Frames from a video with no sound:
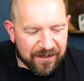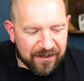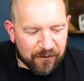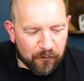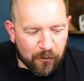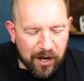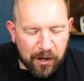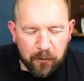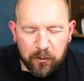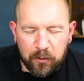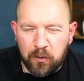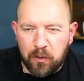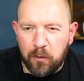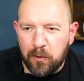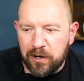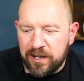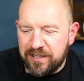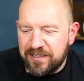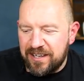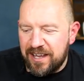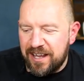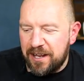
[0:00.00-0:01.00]
Why would we
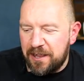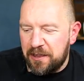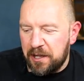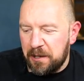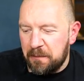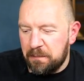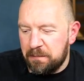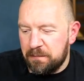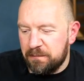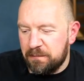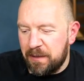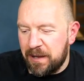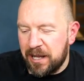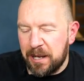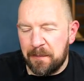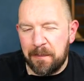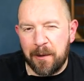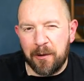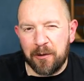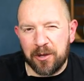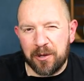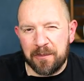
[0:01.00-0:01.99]
want to say anything bad
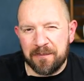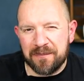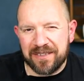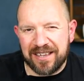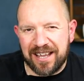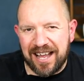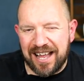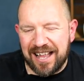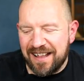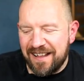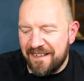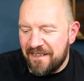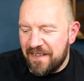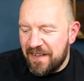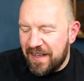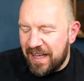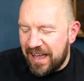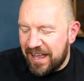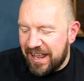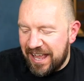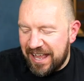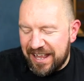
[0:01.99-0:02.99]
about them? That,
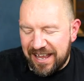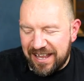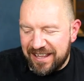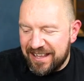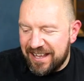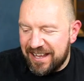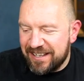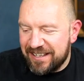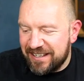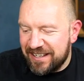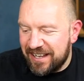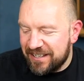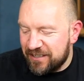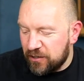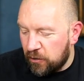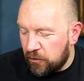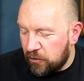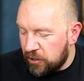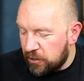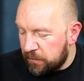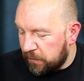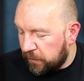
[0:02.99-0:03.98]
I, and that, that's a
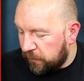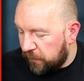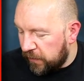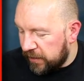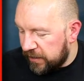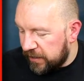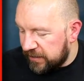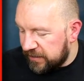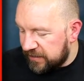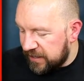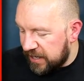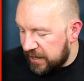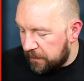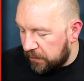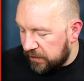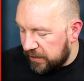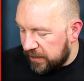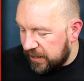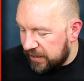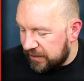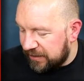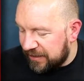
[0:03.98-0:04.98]
horrible thing to say, but
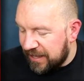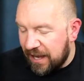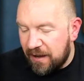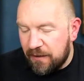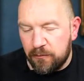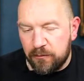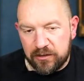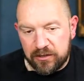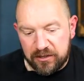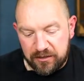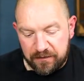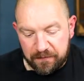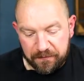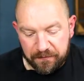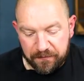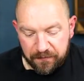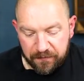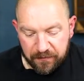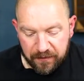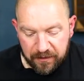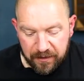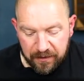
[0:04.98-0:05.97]
that that was
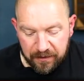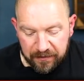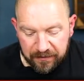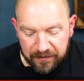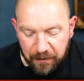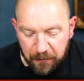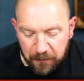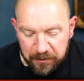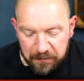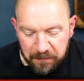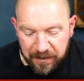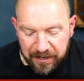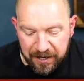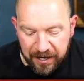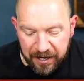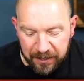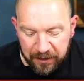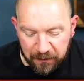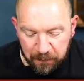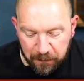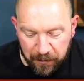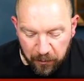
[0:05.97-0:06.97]
that was my
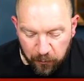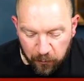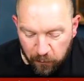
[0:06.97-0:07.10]
kind of my